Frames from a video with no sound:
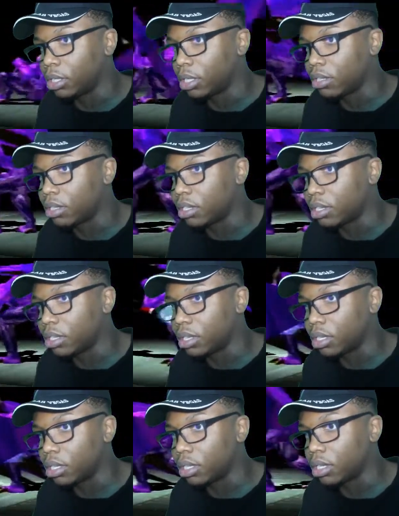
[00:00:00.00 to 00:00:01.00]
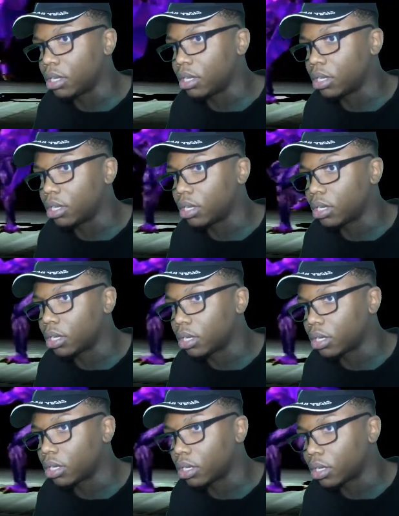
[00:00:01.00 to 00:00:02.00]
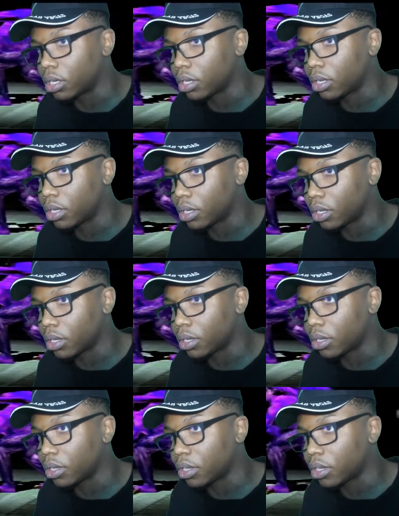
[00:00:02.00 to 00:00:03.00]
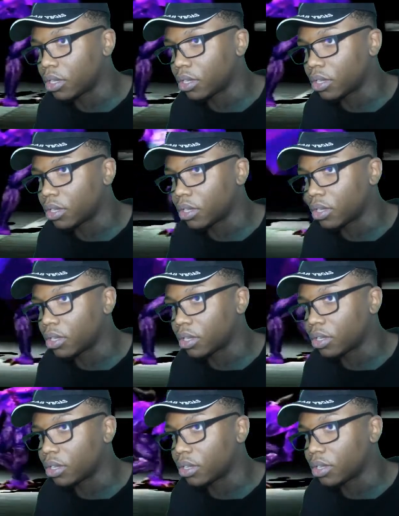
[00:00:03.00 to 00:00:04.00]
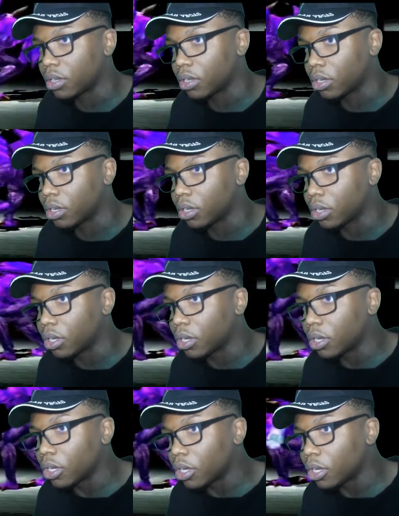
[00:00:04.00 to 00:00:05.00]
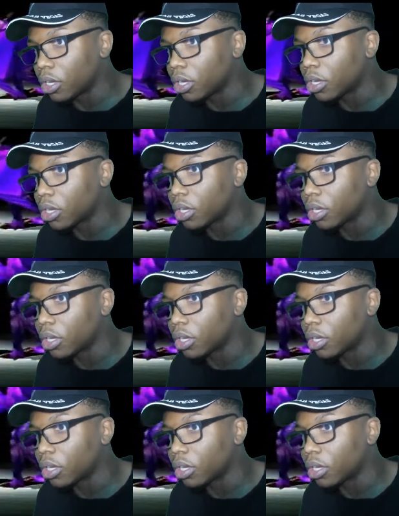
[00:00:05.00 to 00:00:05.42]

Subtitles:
[no speech]